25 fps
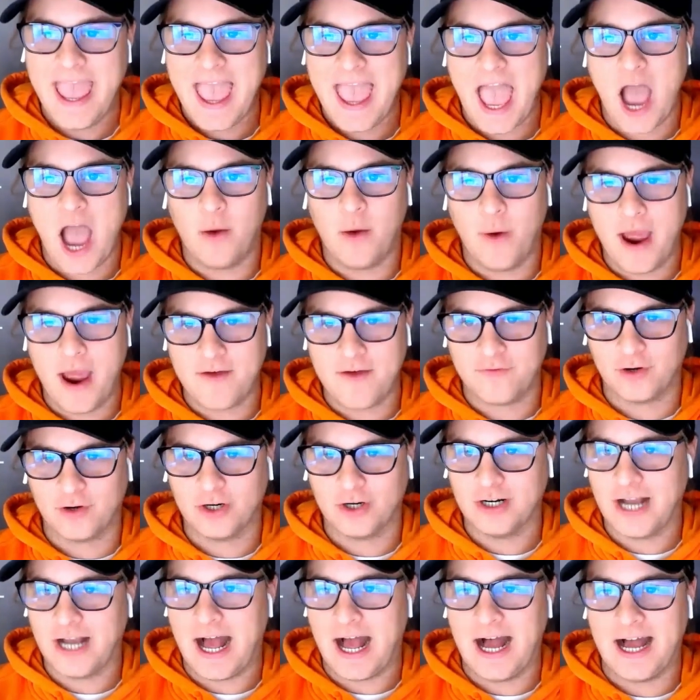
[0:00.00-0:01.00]

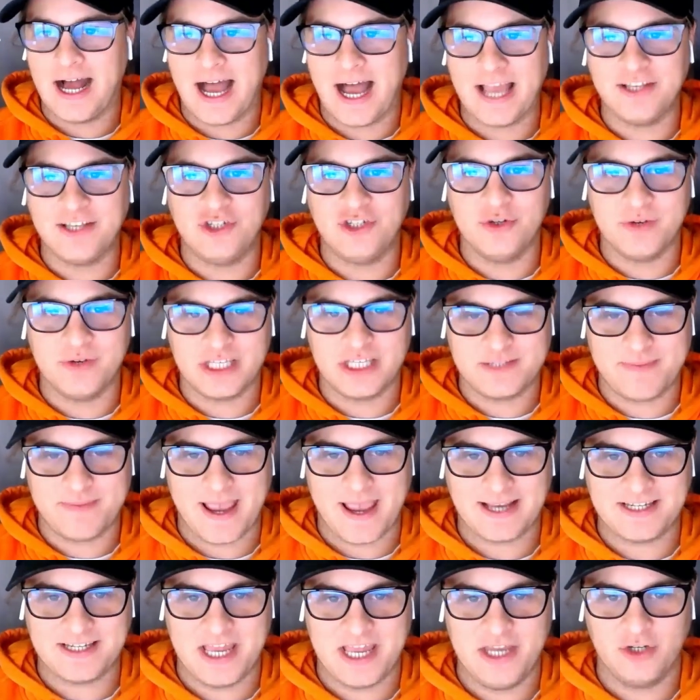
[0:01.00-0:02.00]
However, uh, I do
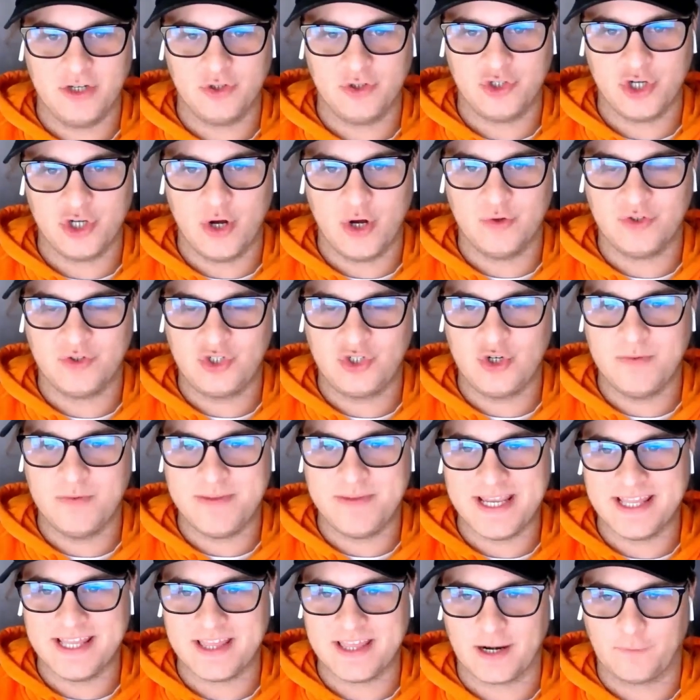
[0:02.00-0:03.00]
expect Daniel Jones to
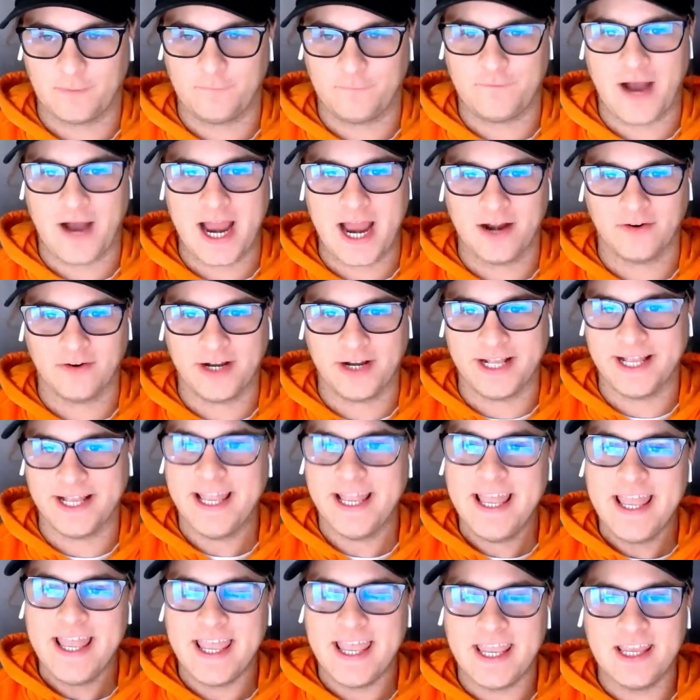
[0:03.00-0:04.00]
be in there firing
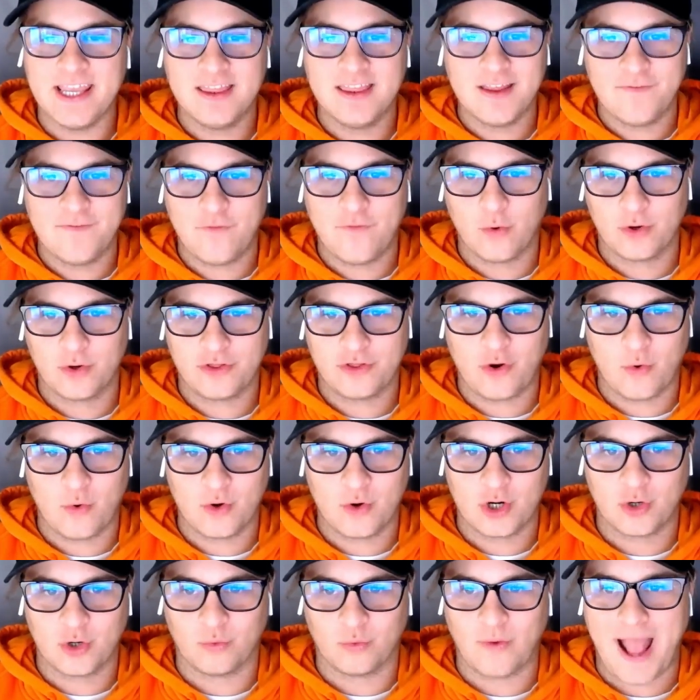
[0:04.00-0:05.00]
in the fourth
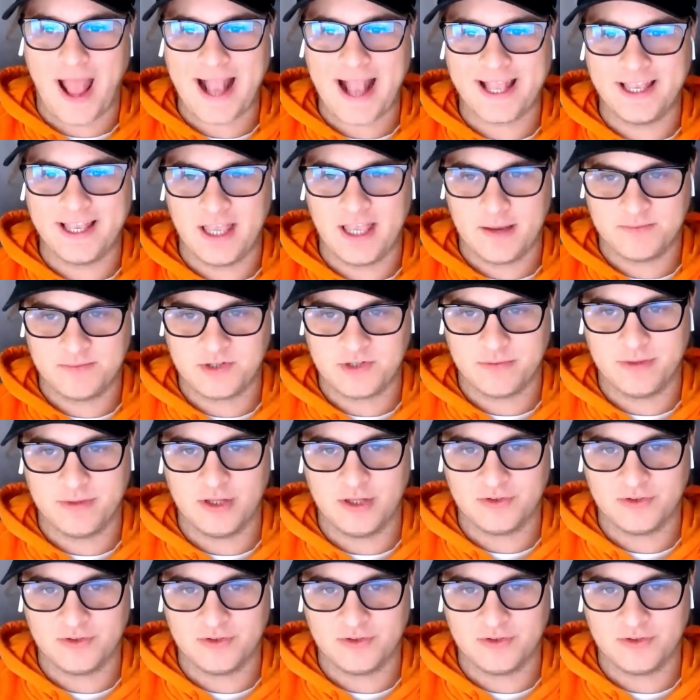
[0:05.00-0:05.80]
quarter, racking up some of those